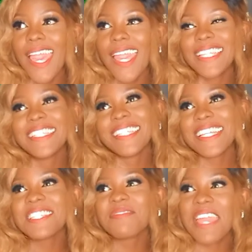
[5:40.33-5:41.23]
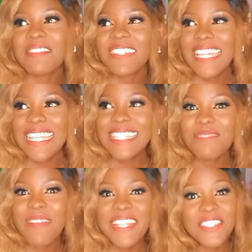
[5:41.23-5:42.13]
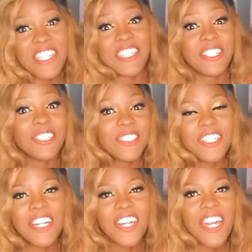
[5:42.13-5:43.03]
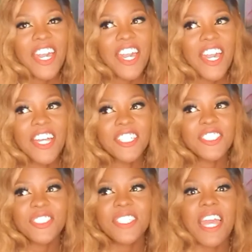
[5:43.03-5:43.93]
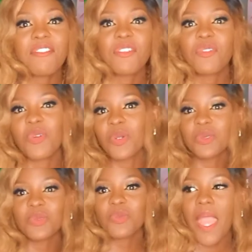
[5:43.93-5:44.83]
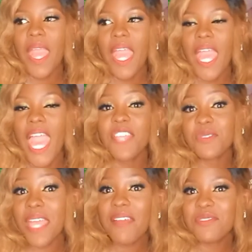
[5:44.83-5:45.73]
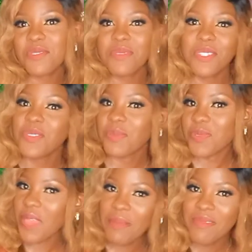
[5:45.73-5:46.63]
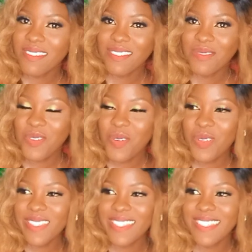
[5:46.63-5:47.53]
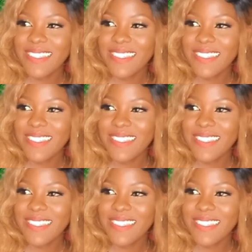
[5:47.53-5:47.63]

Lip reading: In the next 5 years, my channel should have grown. I should have so many subscribers, of course.